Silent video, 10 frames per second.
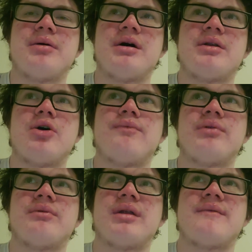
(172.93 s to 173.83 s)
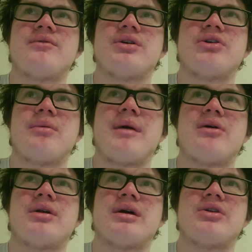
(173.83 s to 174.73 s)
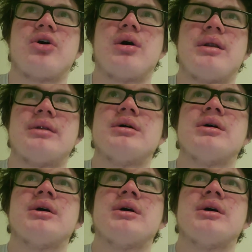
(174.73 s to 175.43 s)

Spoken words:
but hopefully whenever, I'm out and on